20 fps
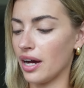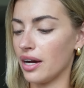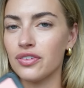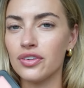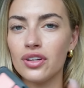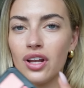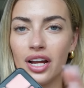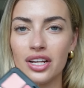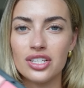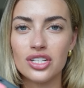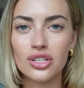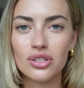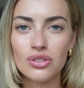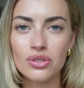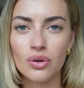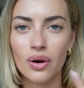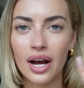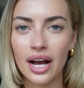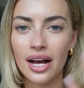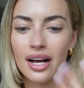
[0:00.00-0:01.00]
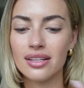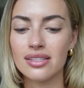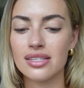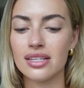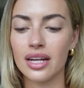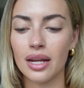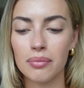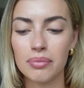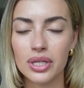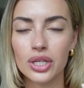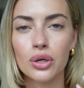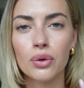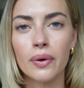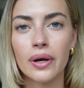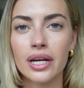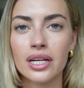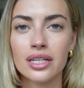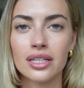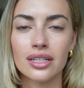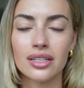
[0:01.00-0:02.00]
If you like to use your hands and like be
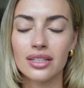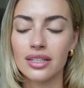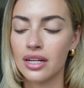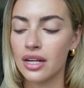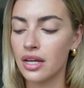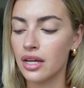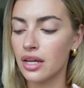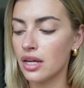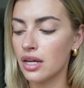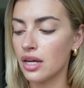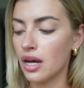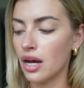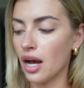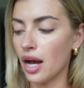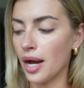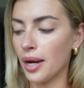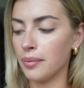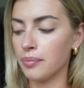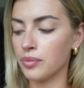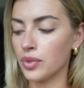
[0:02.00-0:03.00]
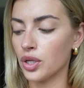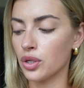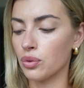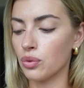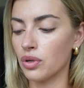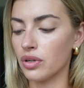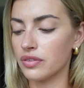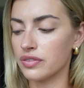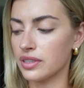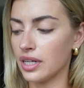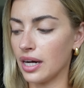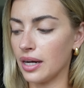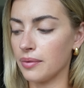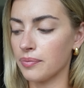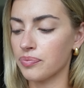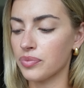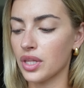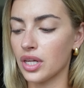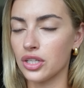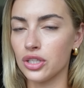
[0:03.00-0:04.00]
quick and all of
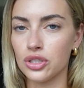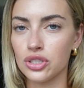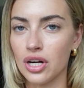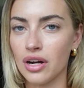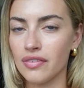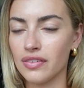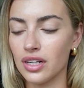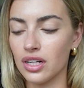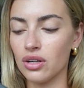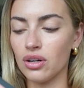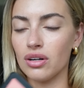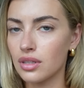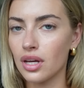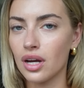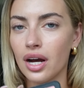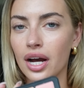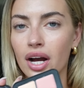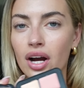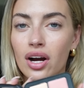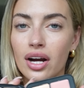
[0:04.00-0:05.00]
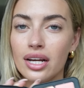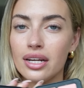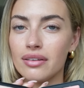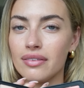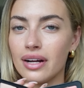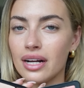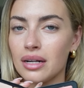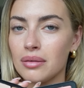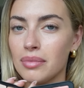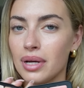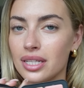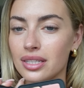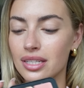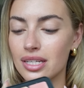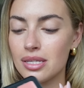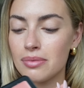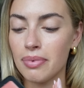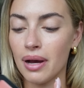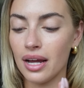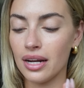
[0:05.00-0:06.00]
that, and you travel a lot, I highly recommend
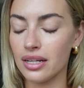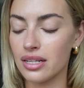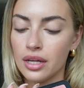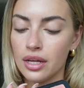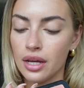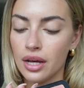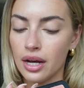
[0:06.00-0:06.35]
this palette.